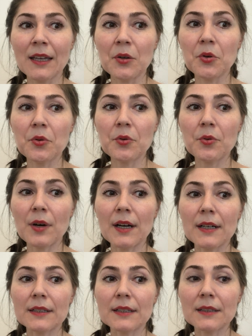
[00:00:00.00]
who
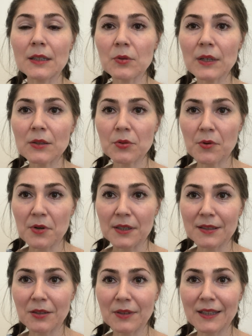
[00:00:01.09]
are continuing to
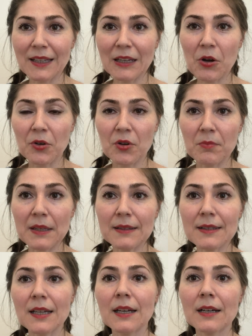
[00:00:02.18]
work so that the
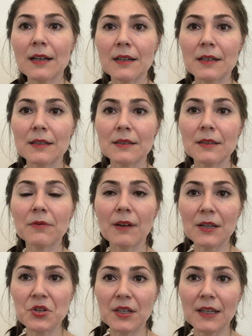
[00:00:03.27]
economies are
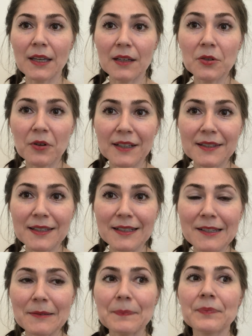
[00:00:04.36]
functioning in
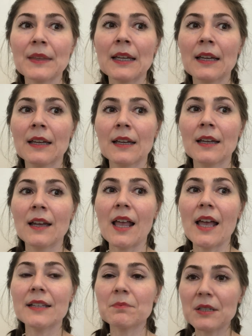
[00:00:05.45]
crisis.
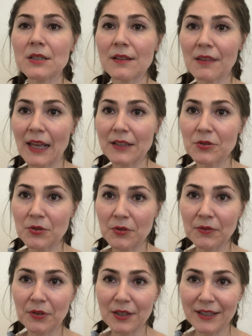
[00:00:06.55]
And special thanks to you
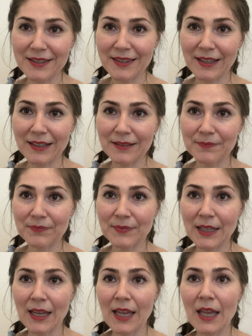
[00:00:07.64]
for listening.
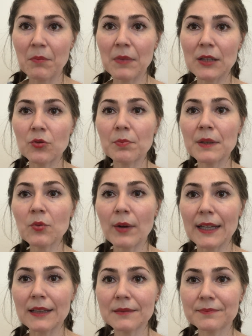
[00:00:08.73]
May you be
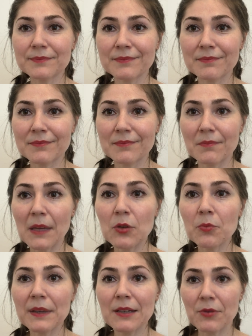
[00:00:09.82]
well, may
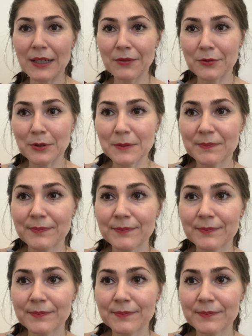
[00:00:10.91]
you be grateful.